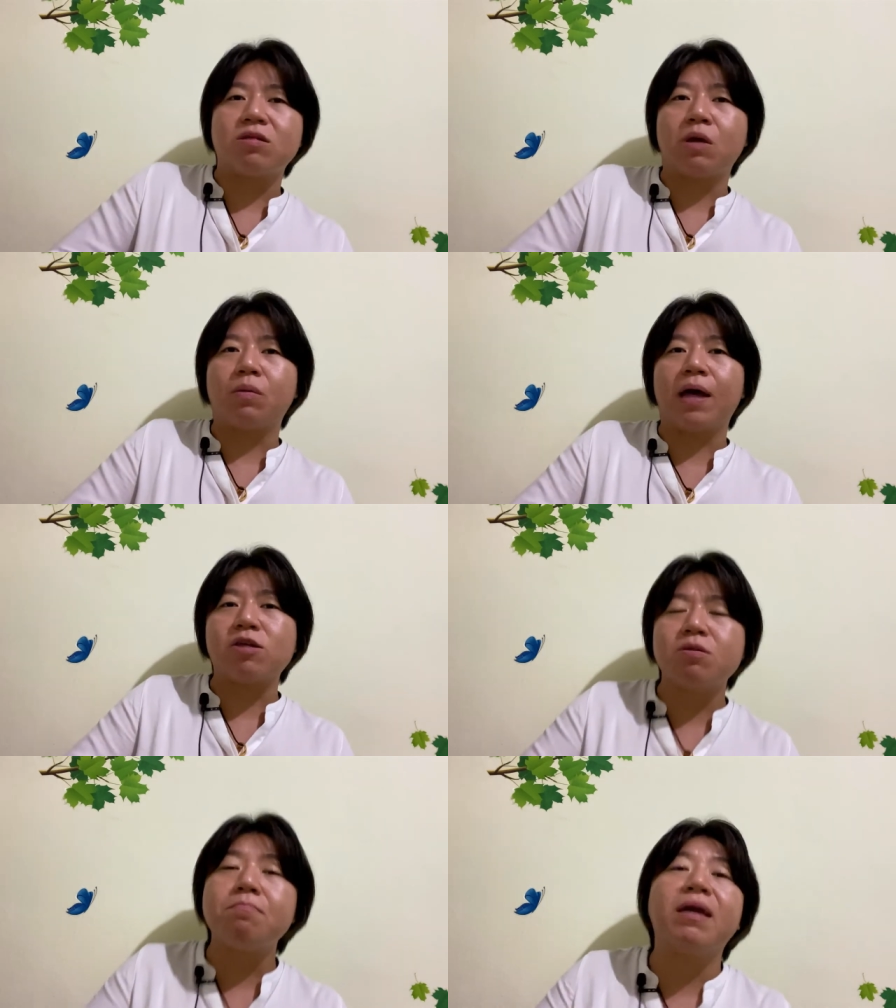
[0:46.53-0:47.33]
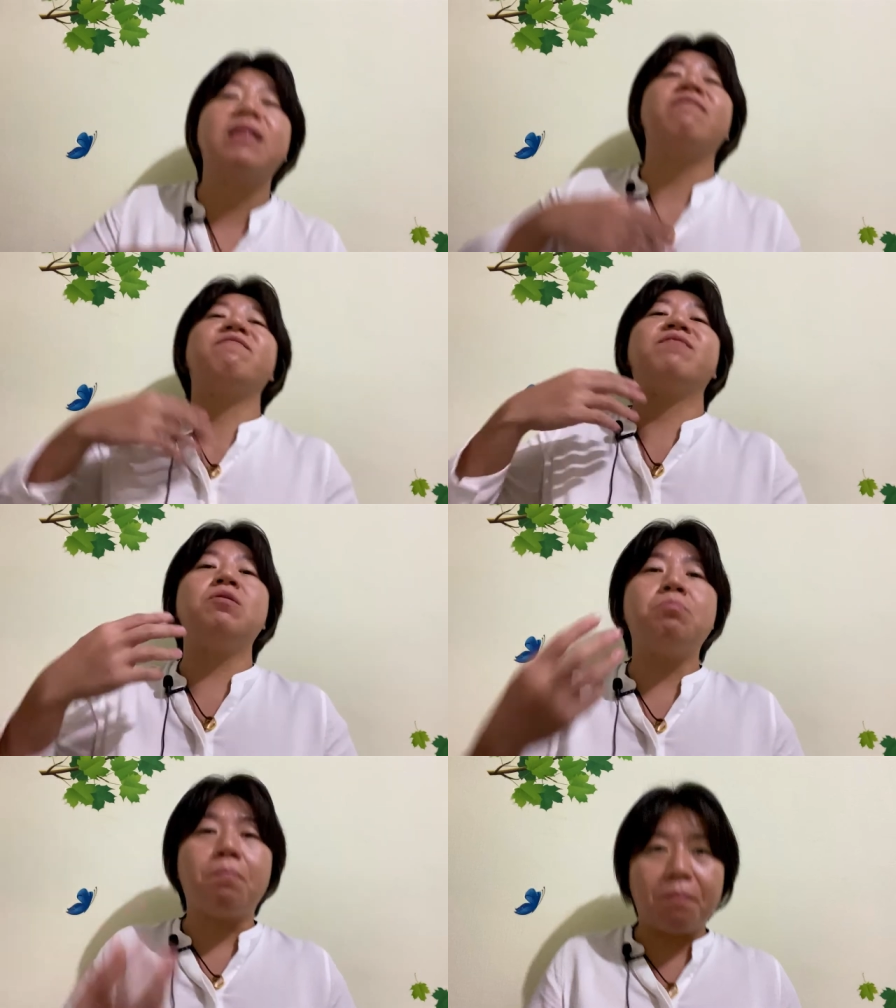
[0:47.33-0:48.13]
that will actually make them
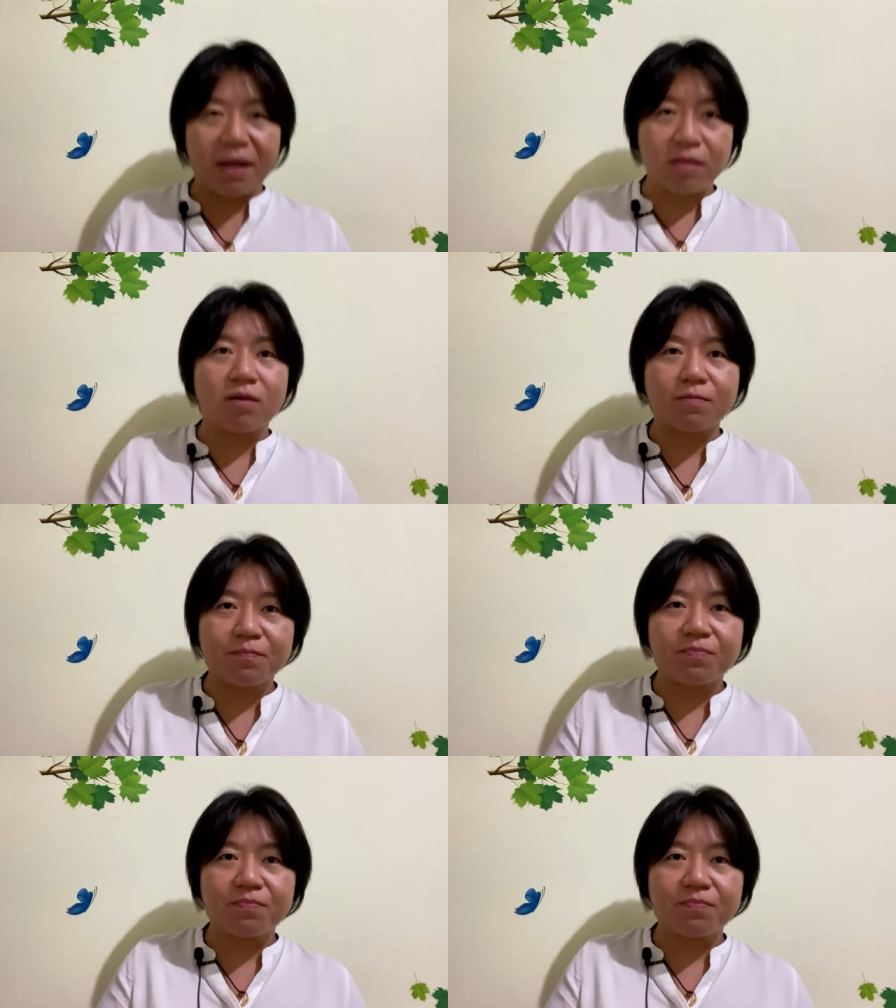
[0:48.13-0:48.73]
feel better.